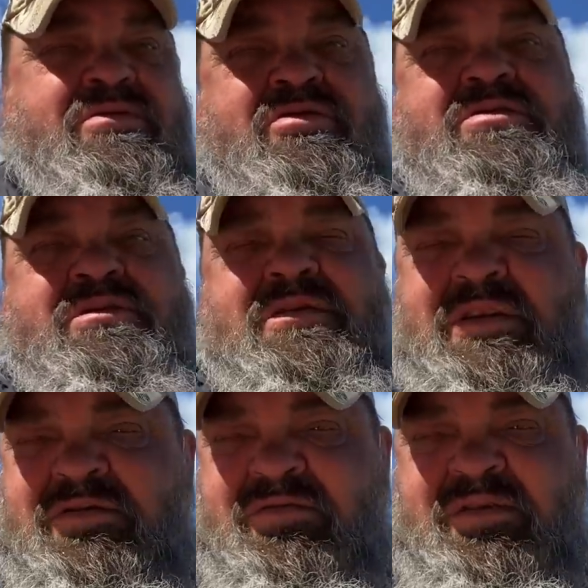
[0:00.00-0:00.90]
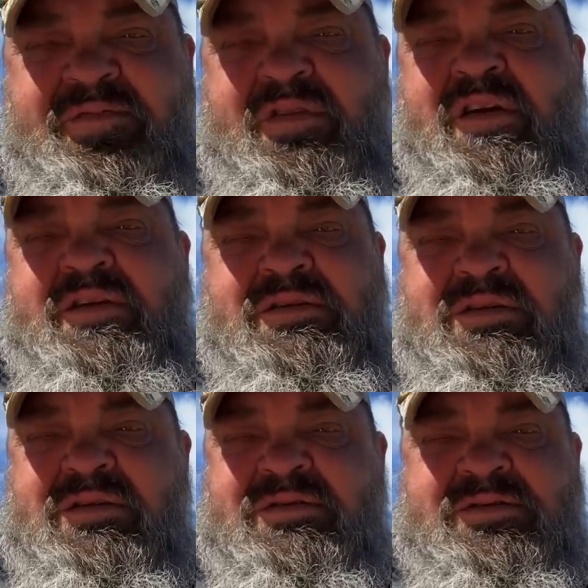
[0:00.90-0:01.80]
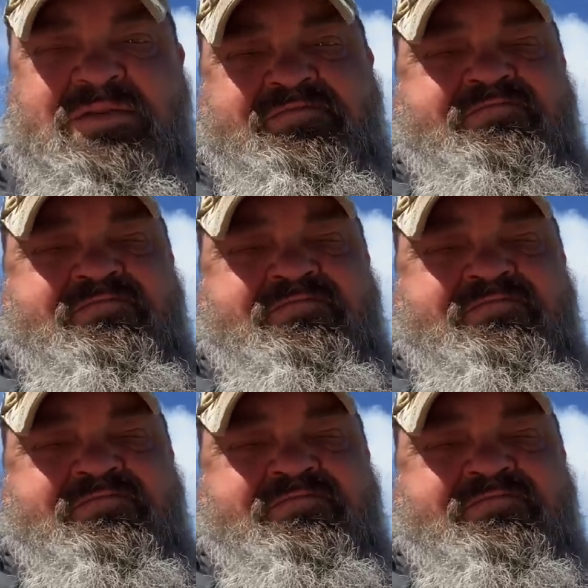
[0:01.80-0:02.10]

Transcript: look at things or give you ideas.